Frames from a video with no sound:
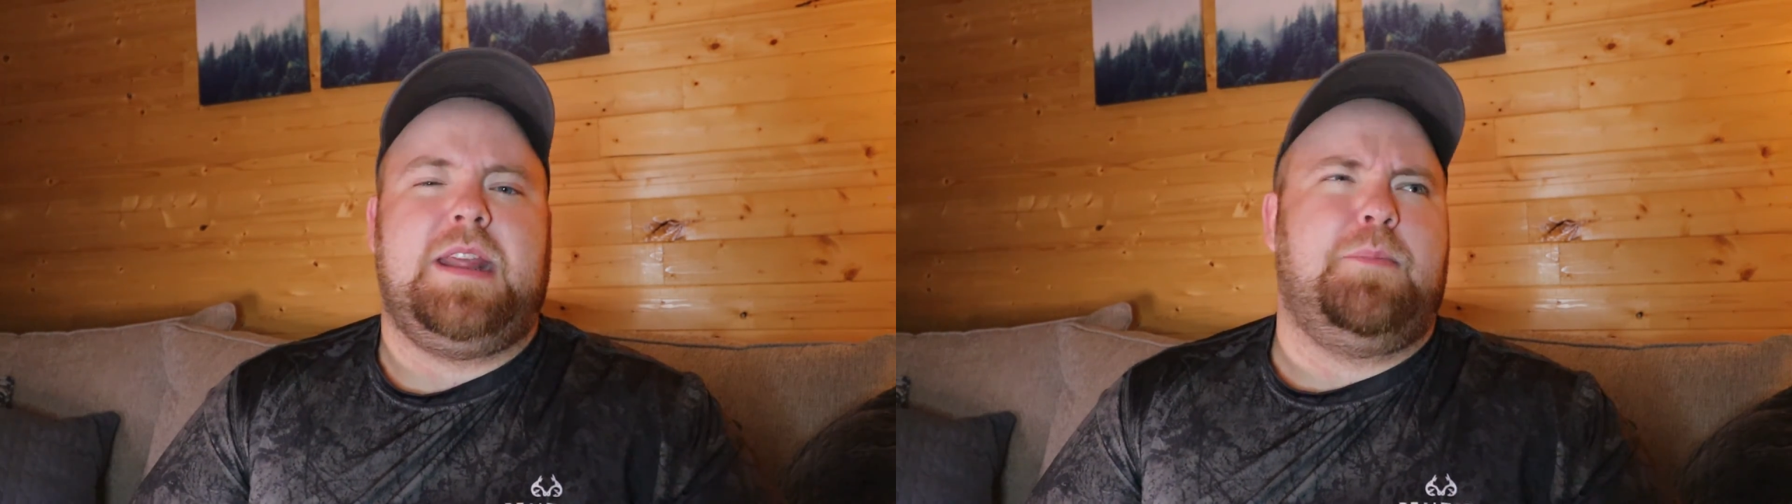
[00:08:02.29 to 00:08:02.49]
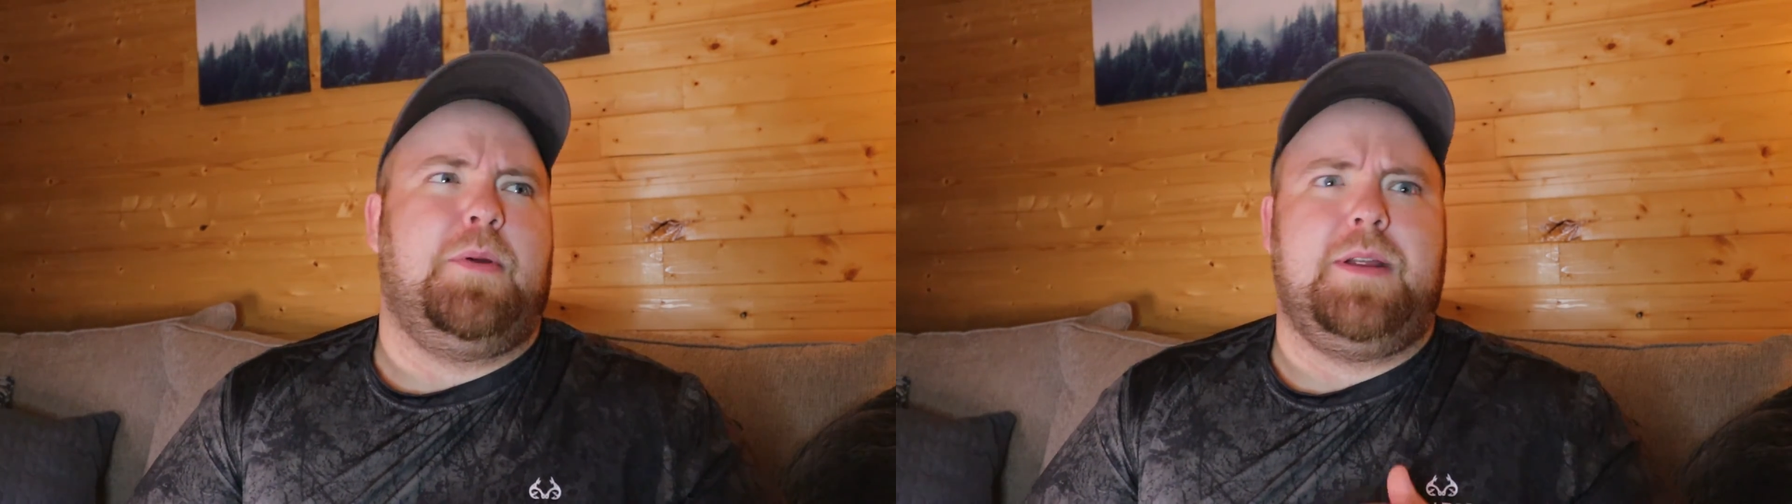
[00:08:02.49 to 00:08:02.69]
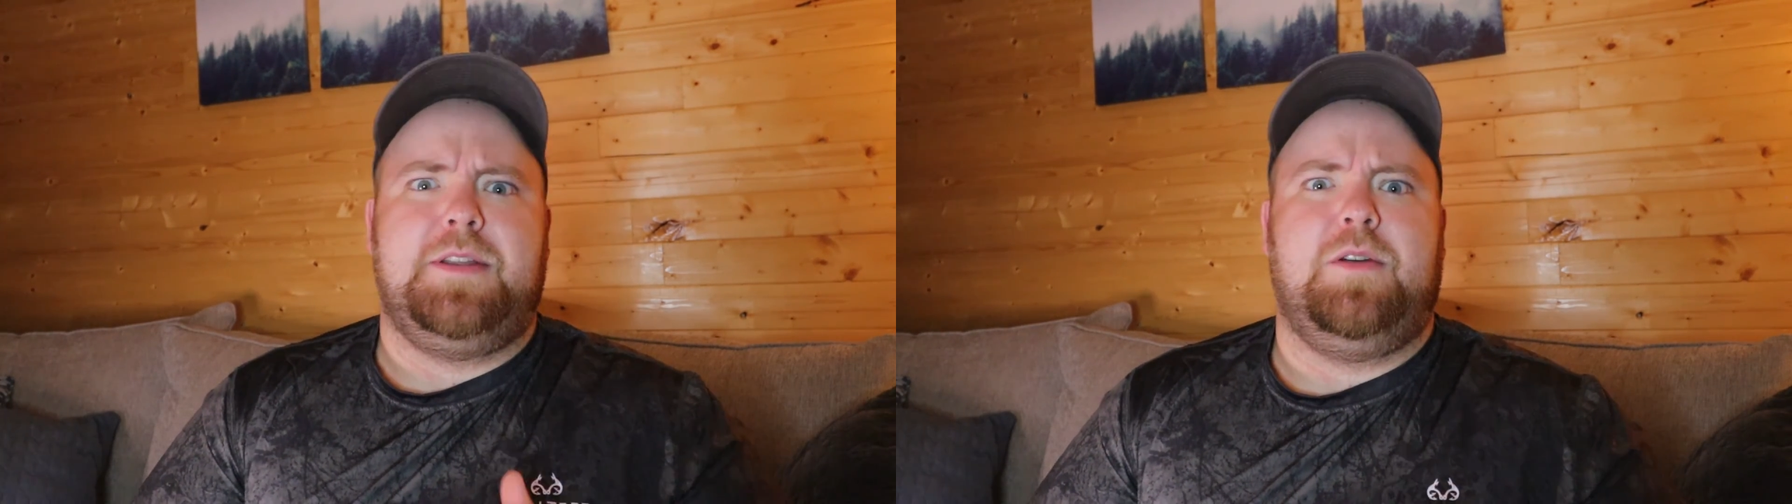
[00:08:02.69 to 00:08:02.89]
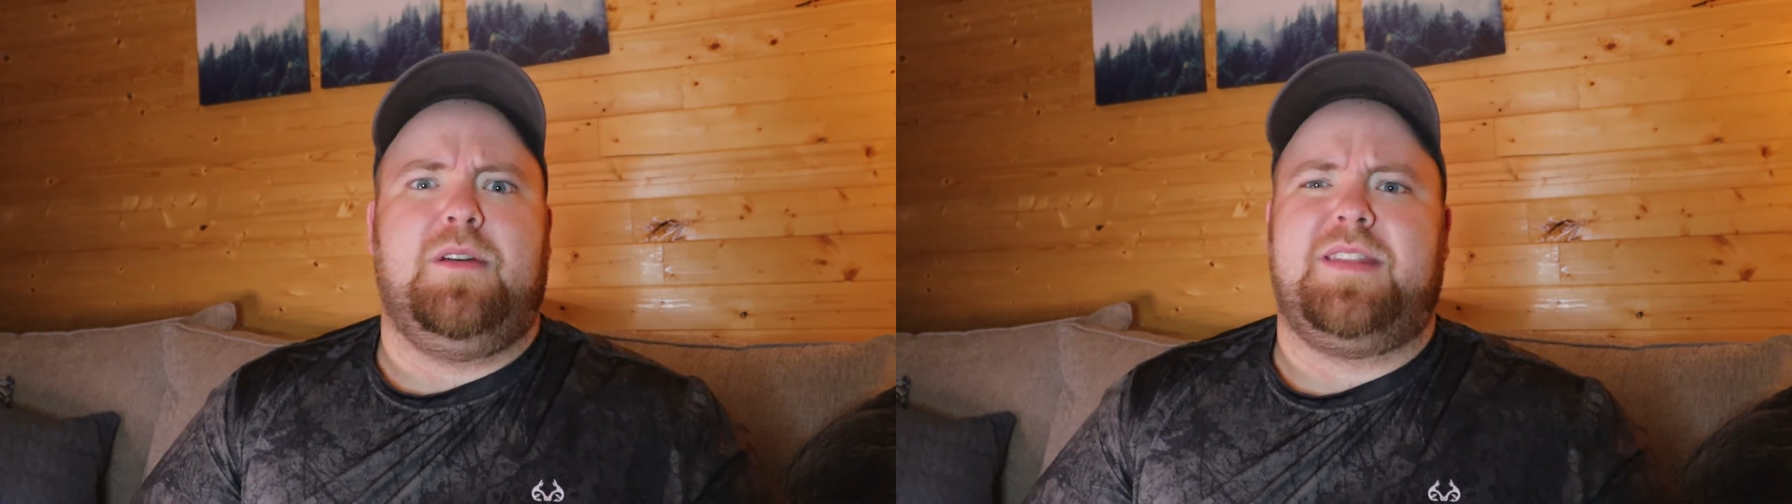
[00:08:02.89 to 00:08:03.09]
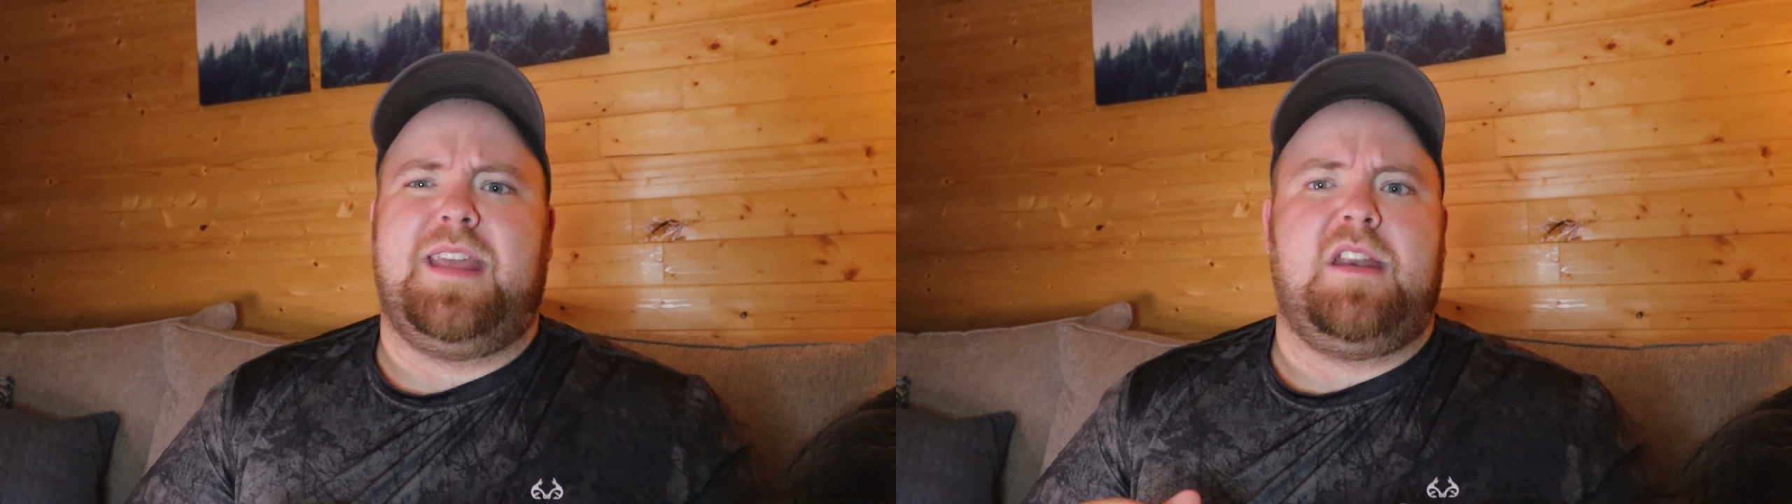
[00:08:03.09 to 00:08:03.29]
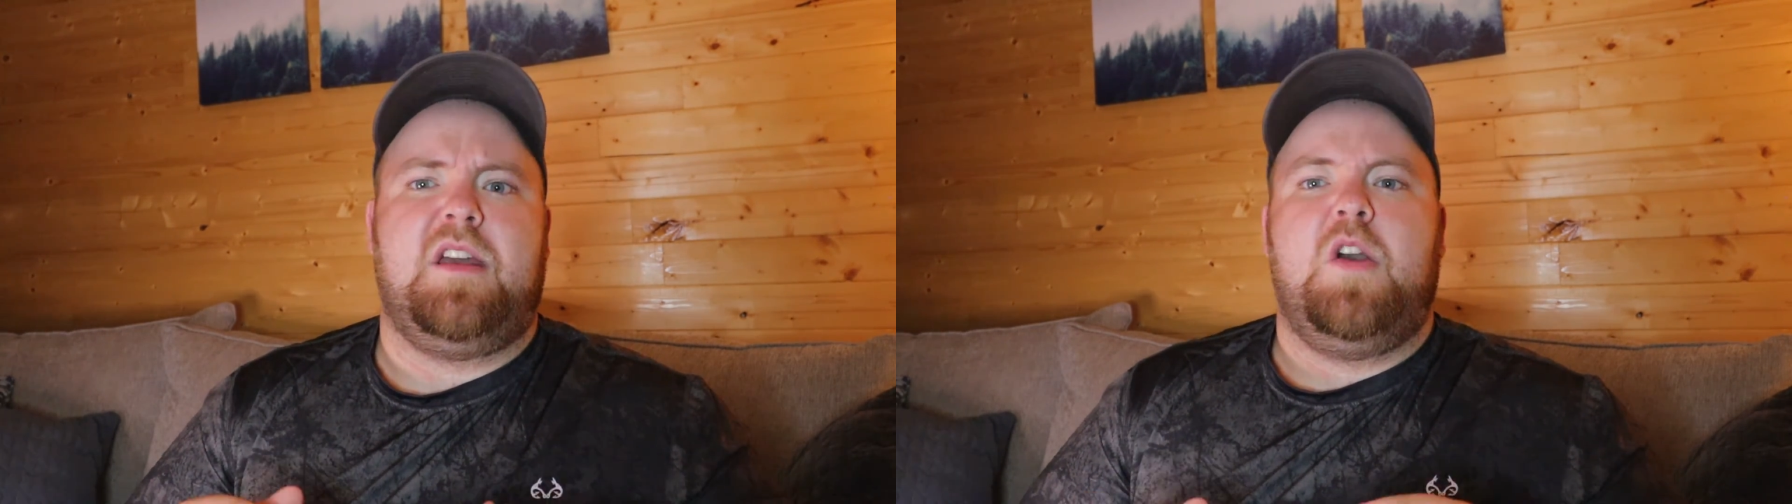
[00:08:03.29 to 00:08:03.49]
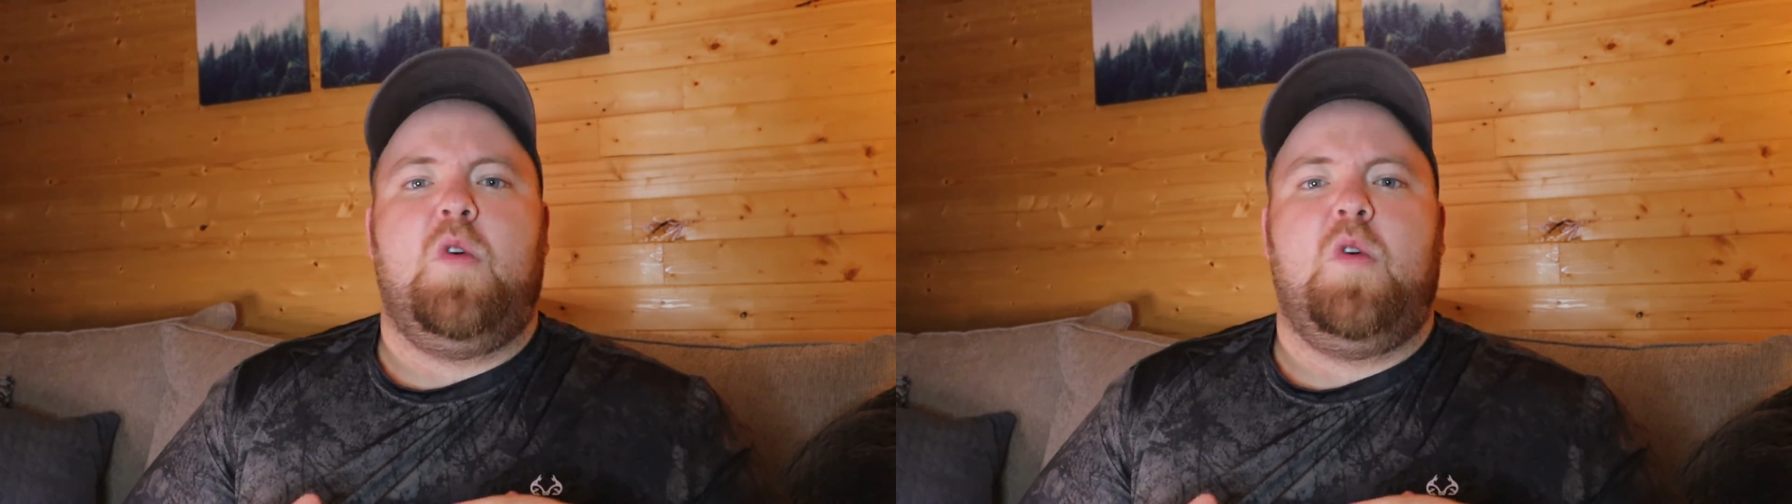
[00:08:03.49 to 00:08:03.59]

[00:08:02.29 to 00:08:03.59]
deeper into it than